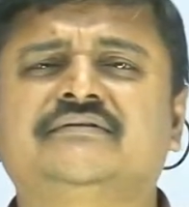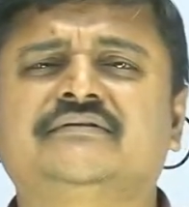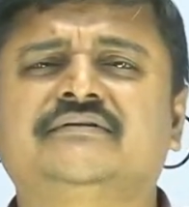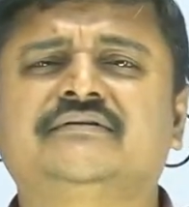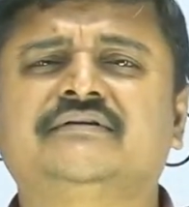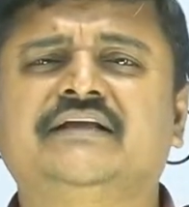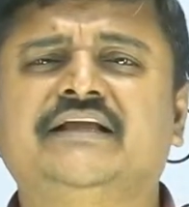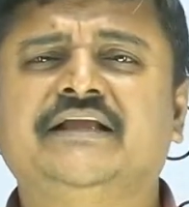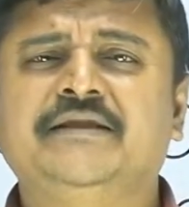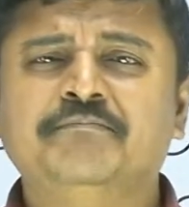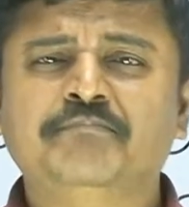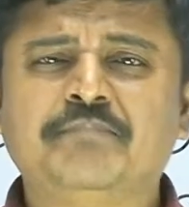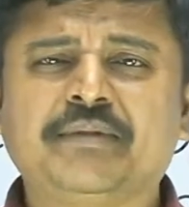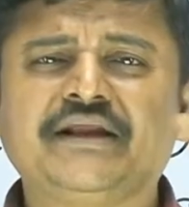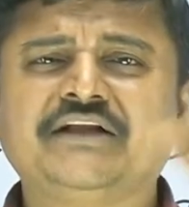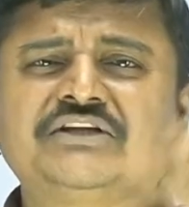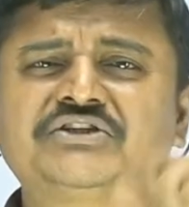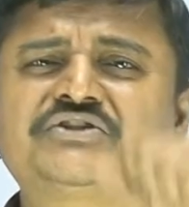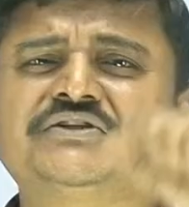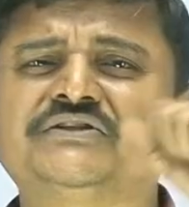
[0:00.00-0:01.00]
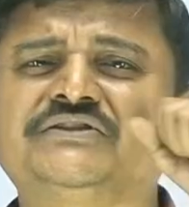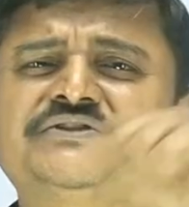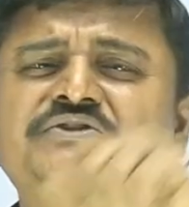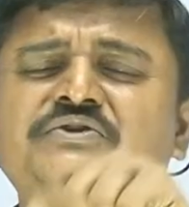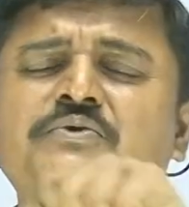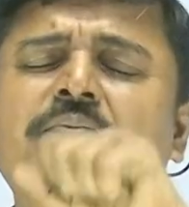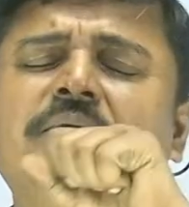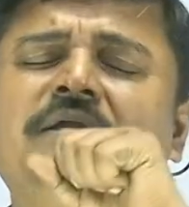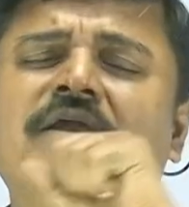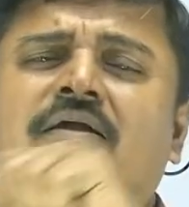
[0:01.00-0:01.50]
impressions,
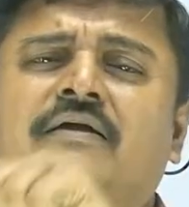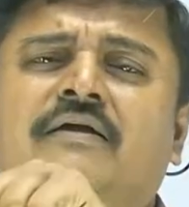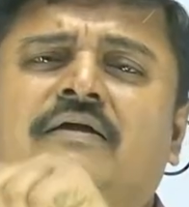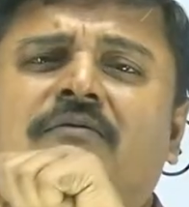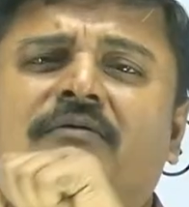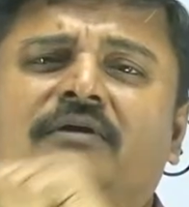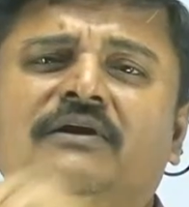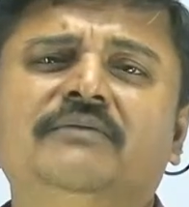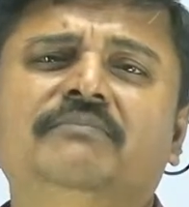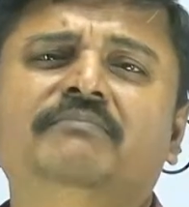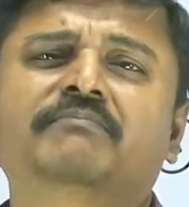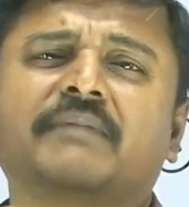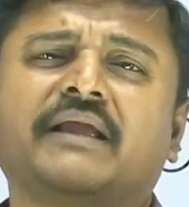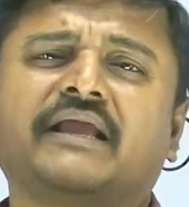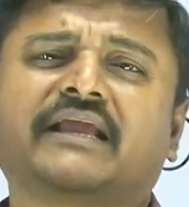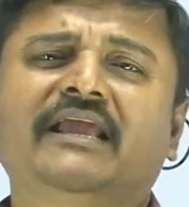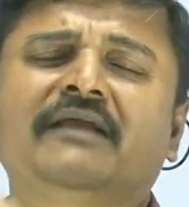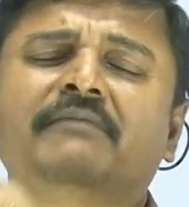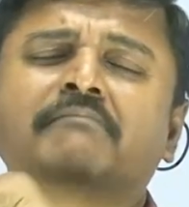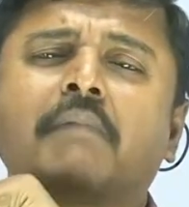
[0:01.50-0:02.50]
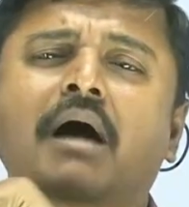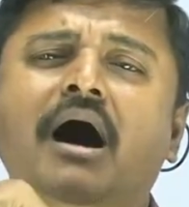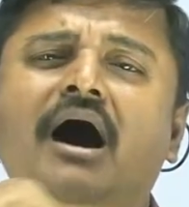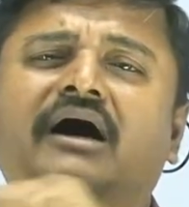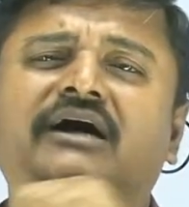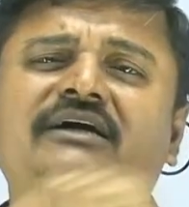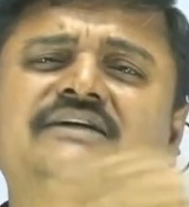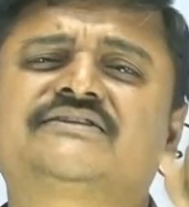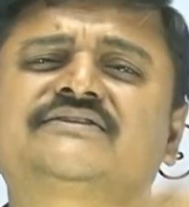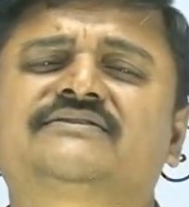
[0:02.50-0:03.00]
doing, making
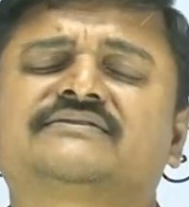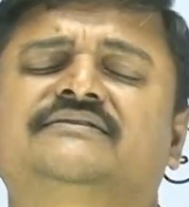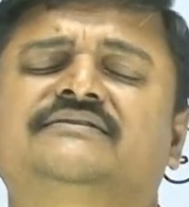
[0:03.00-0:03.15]
marks,